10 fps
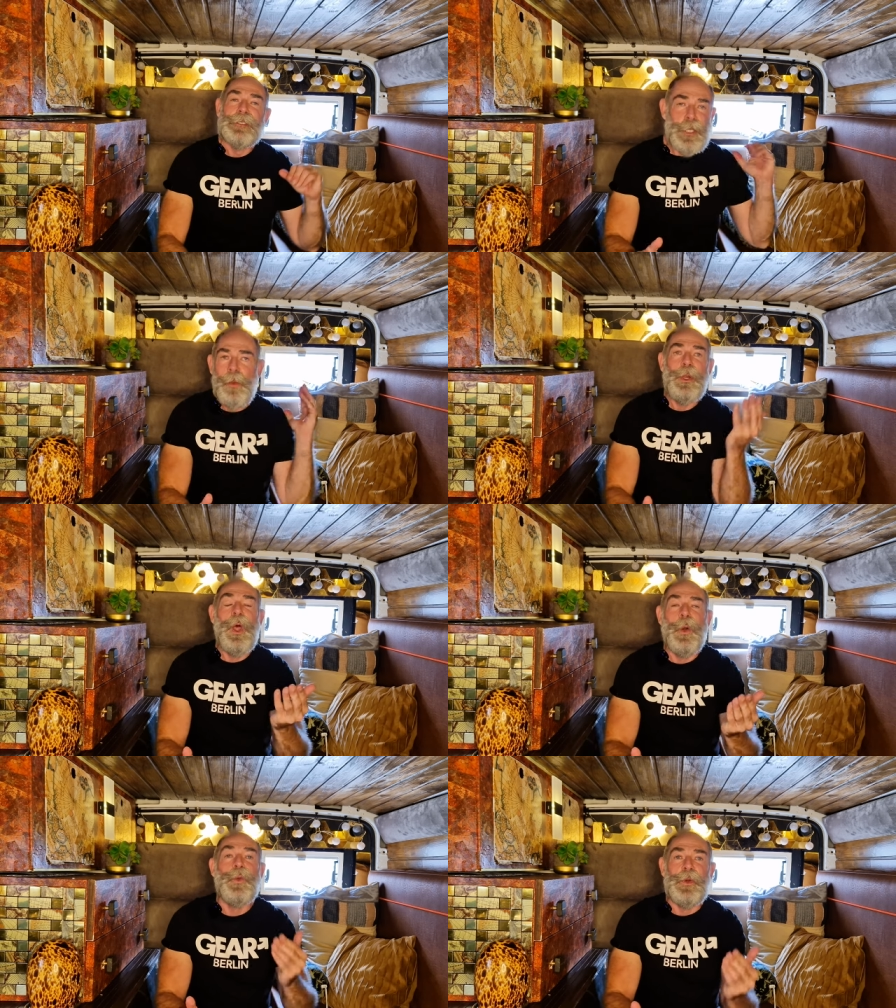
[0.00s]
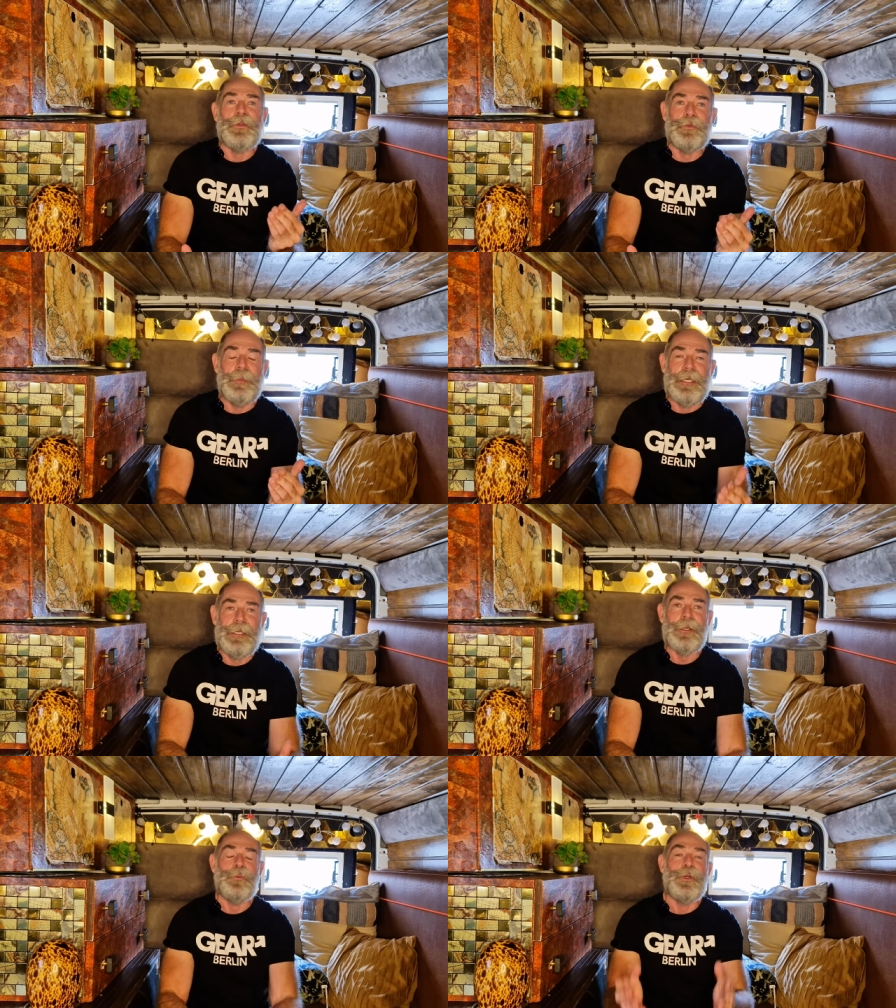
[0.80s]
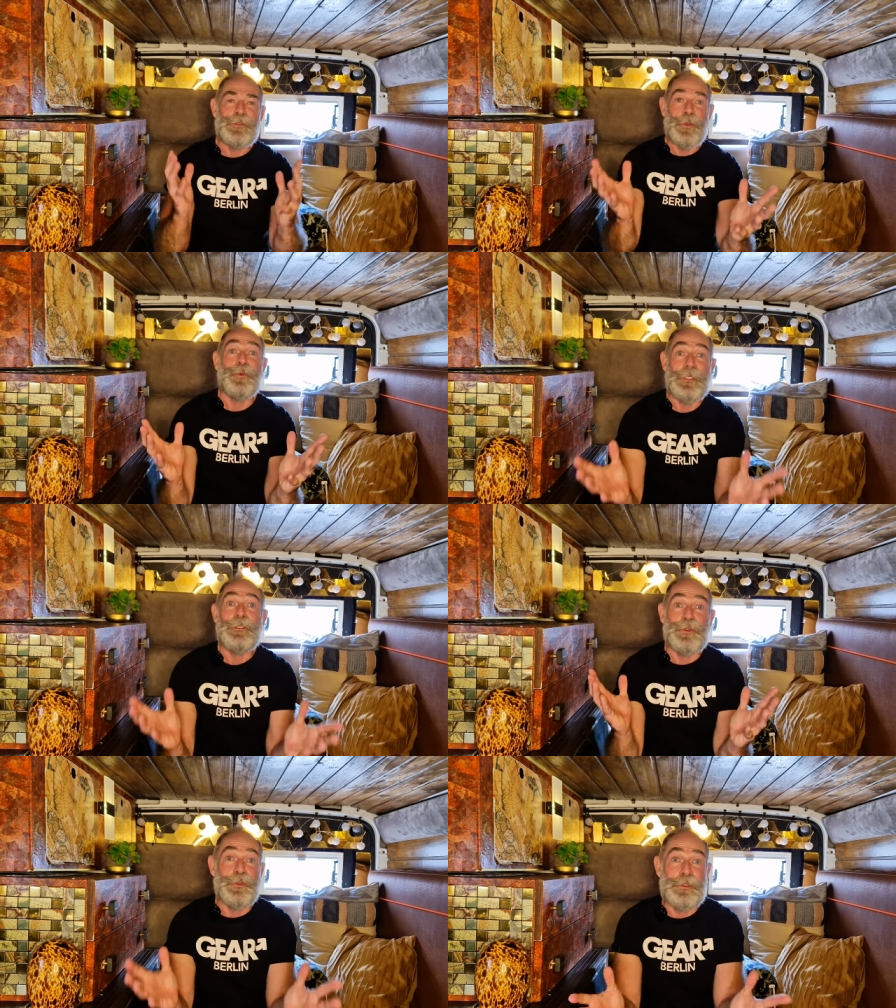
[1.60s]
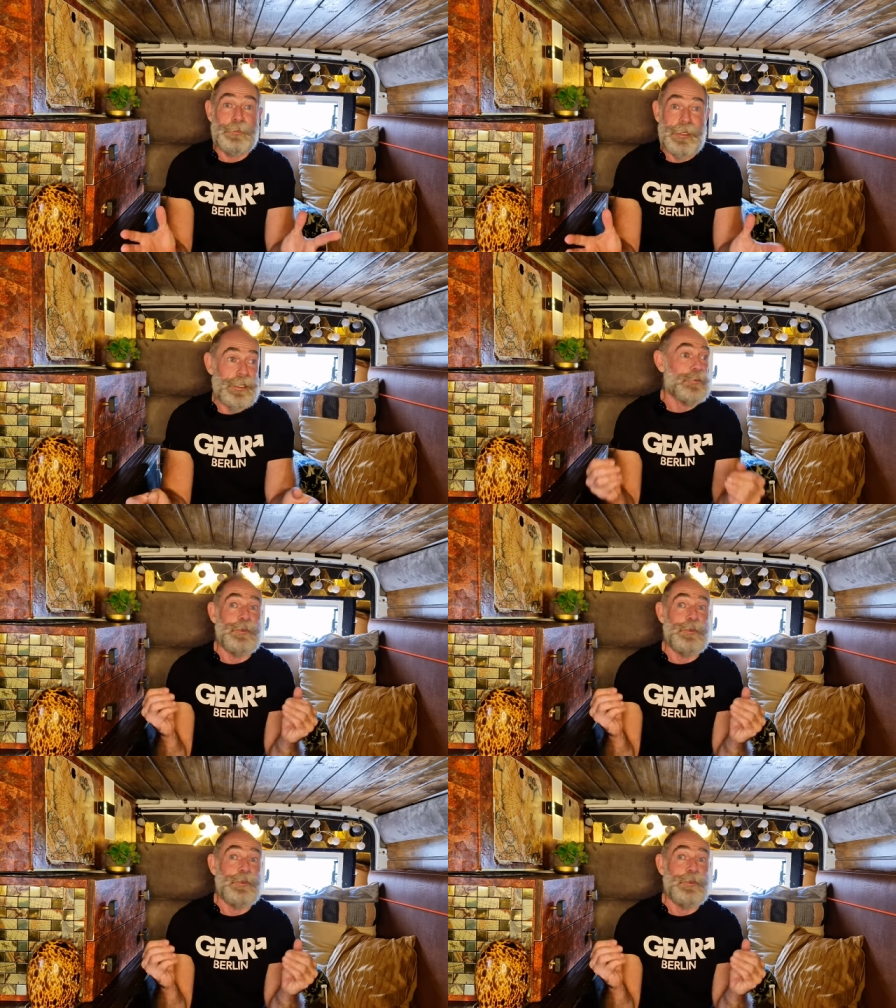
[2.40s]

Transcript: Come along with me. We're talking Schöneberg.